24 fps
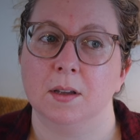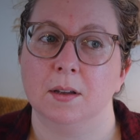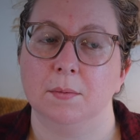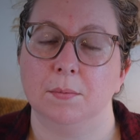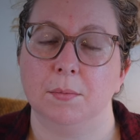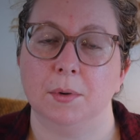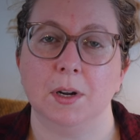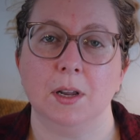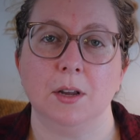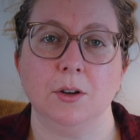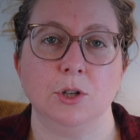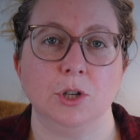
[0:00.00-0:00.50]

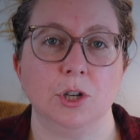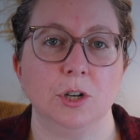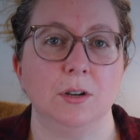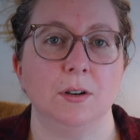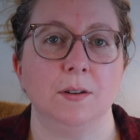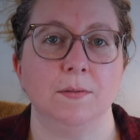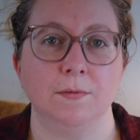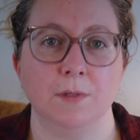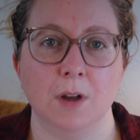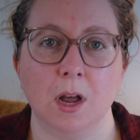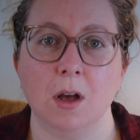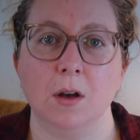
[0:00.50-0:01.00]
But he should
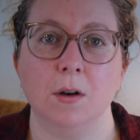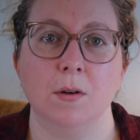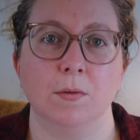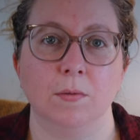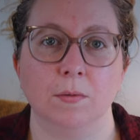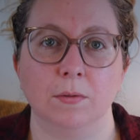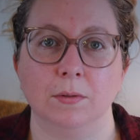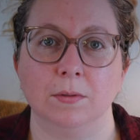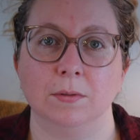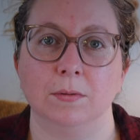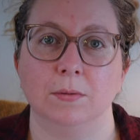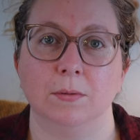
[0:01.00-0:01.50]
have
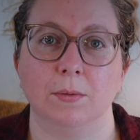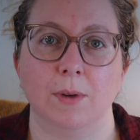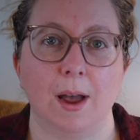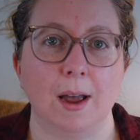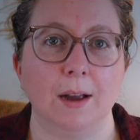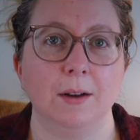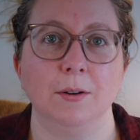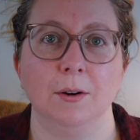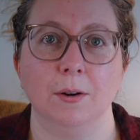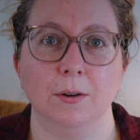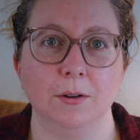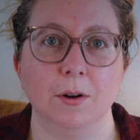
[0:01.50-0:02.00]
known.
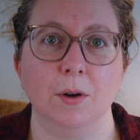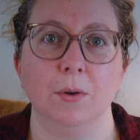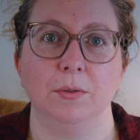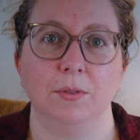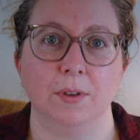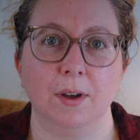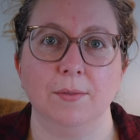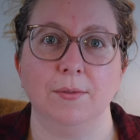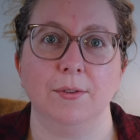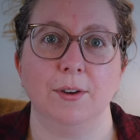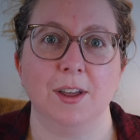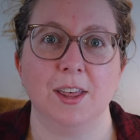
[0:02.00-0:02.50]
Ragnar knows
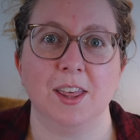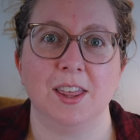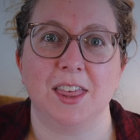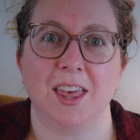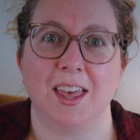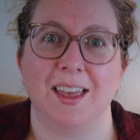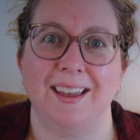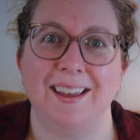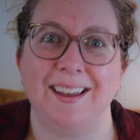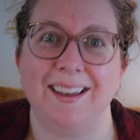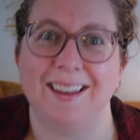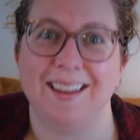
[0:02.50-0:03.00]

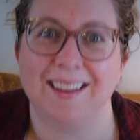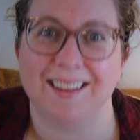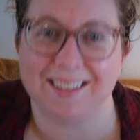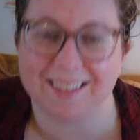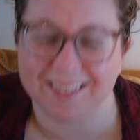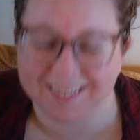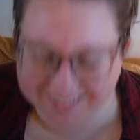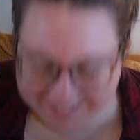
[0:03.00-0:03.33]
everything.